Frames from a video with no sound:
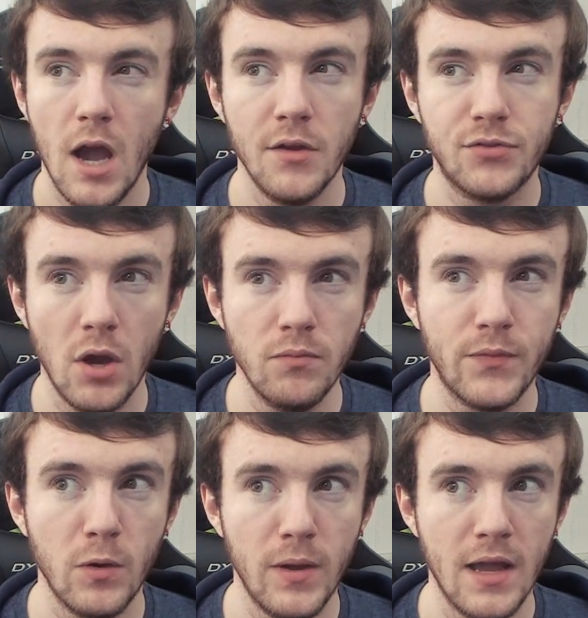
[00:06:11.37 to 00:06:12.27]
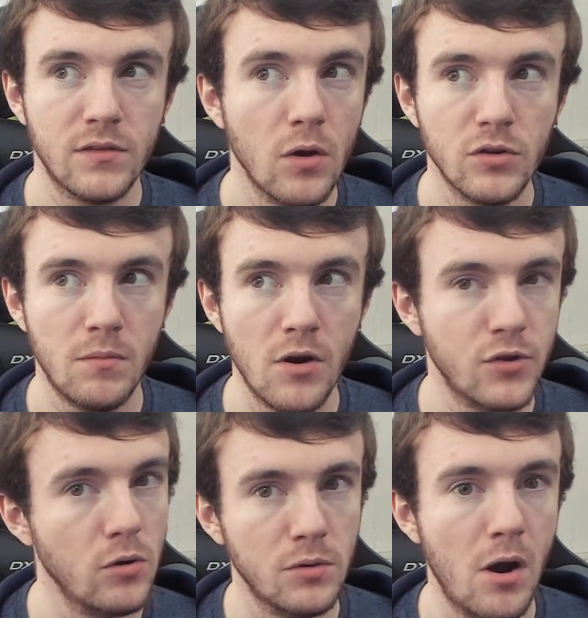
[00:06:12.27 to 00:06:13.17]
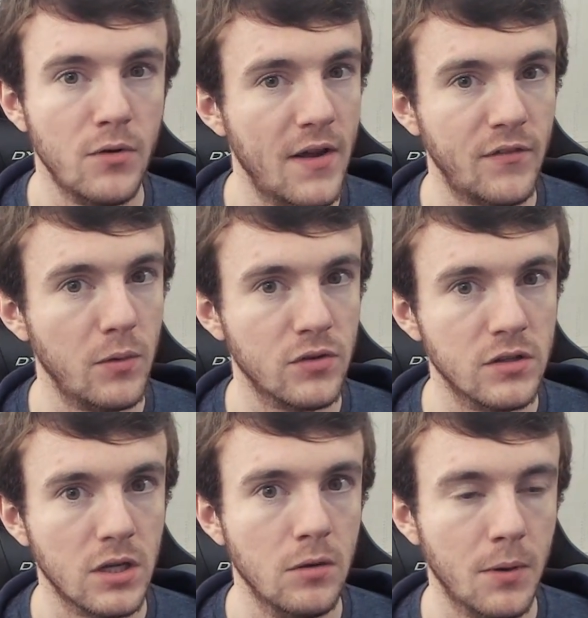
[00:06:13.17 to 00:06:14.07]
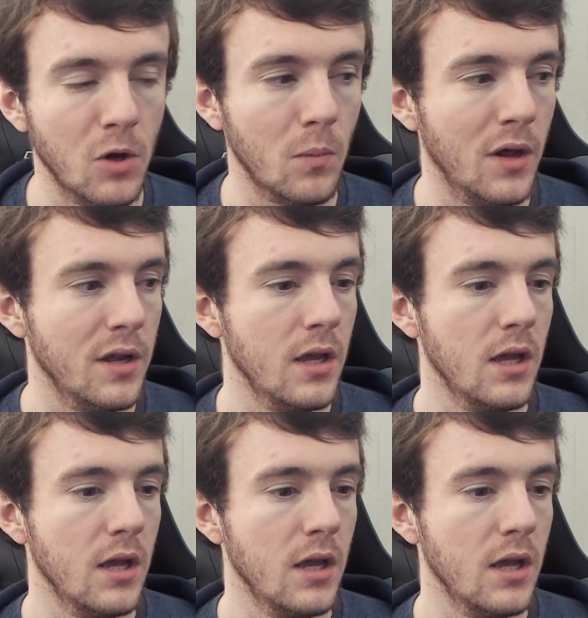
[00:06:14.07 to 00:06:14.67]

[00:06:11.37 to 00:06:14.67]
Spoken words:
I don't think we had Togedemaru. Togedemaru definitely wasn't a totem Pokemon.